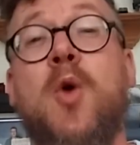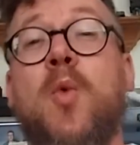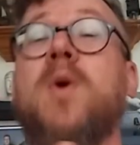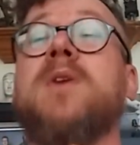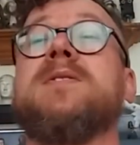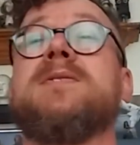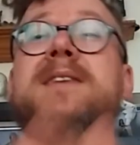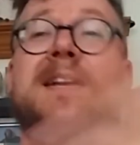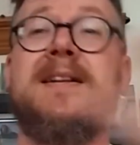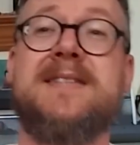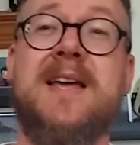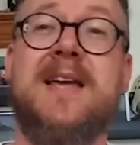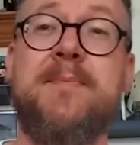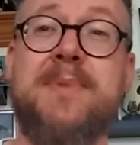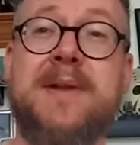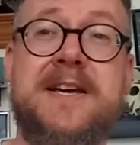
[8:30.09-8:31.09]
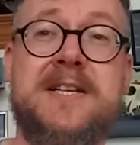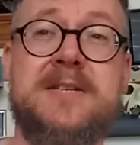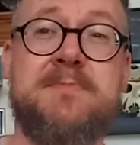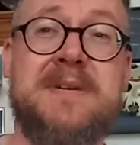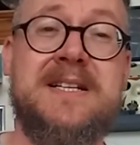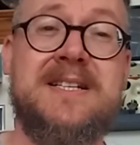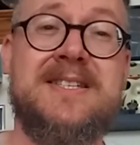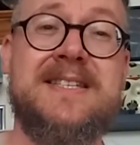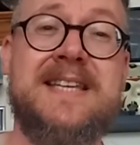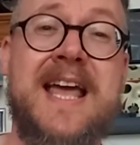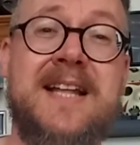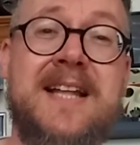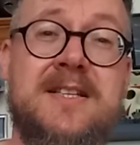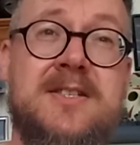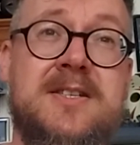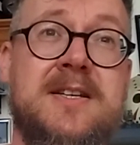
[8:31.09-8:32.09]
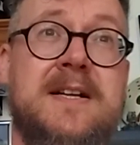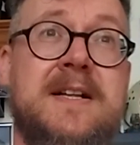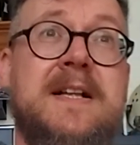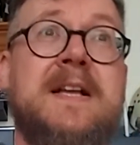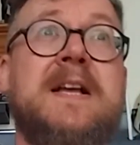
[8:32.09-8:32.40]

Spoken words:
once that template has been set,